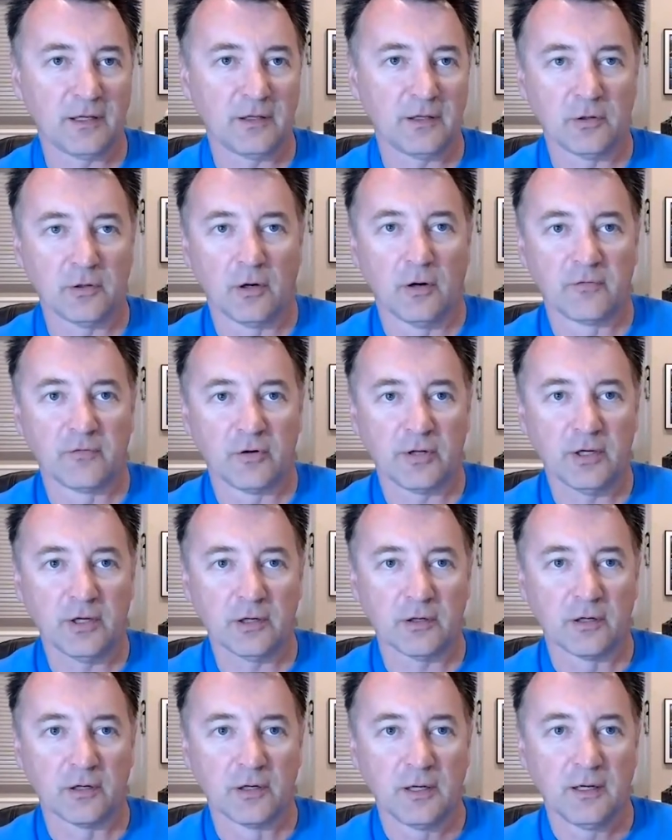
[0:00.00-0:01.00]
year over
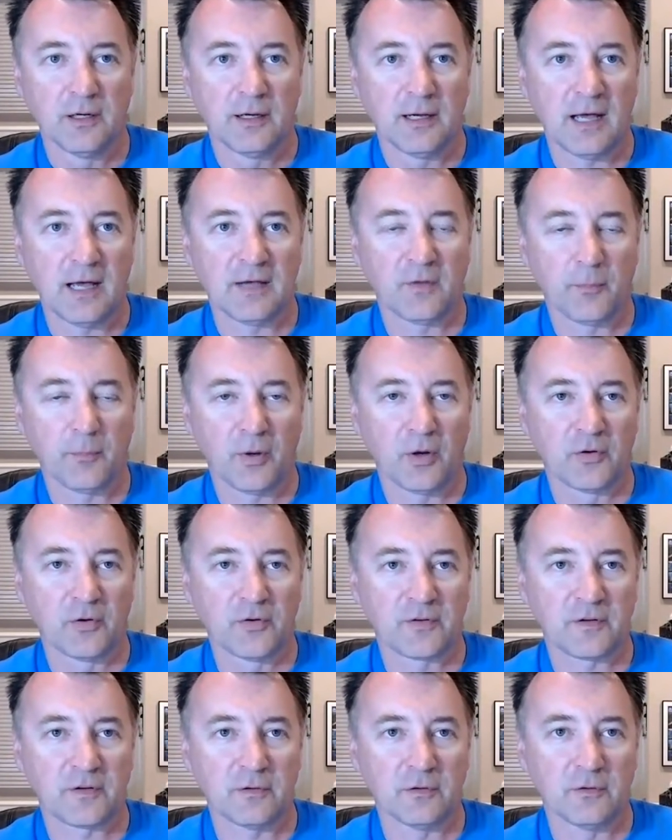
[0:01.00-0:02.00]
year, as
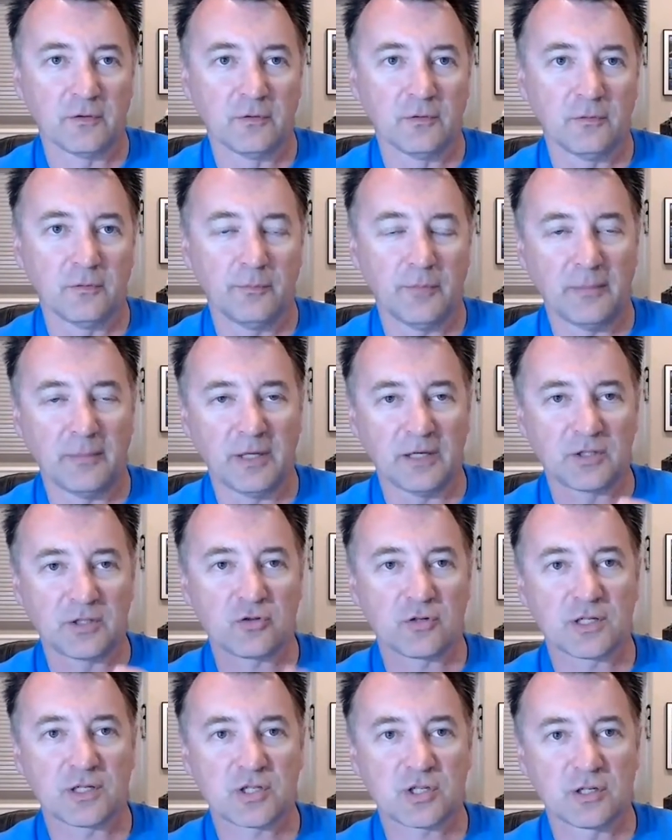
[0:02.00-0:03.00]
opposed to maybe a
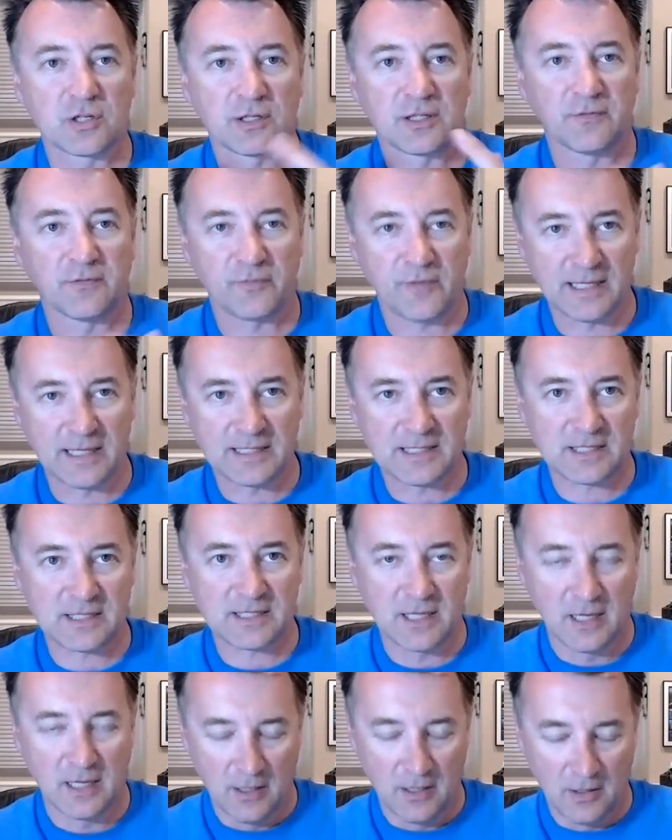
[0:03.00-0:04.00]
traditional defense